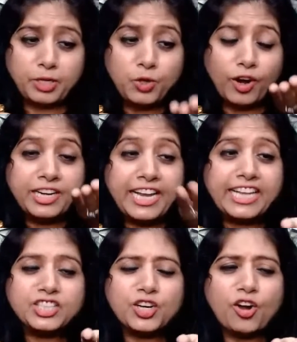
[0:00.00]
but your
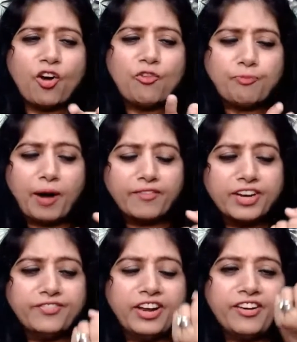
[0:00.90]
nature of
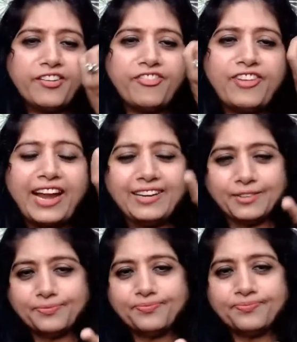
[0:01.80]
power will
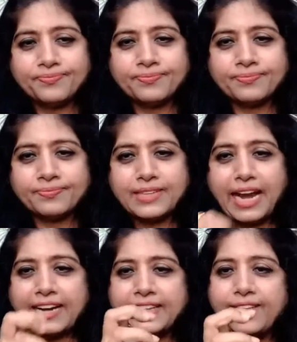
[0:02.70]
reflect
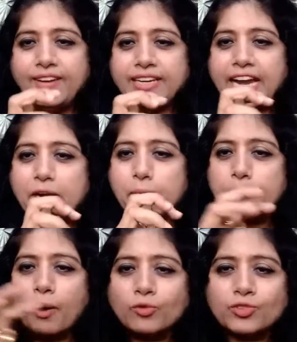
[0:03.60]
and they will
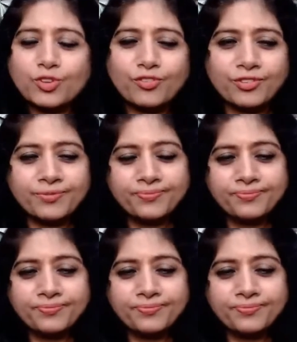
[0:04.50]
get bounced off.